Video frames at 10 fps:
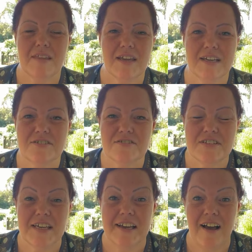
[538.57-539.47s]

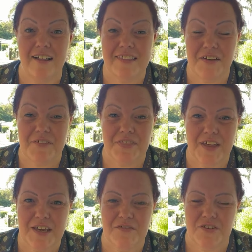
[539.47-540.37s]
Interesting. I love it.
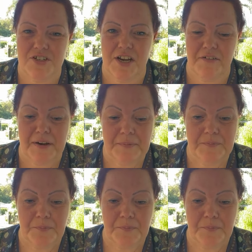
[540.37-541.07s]
Thank you for sharing.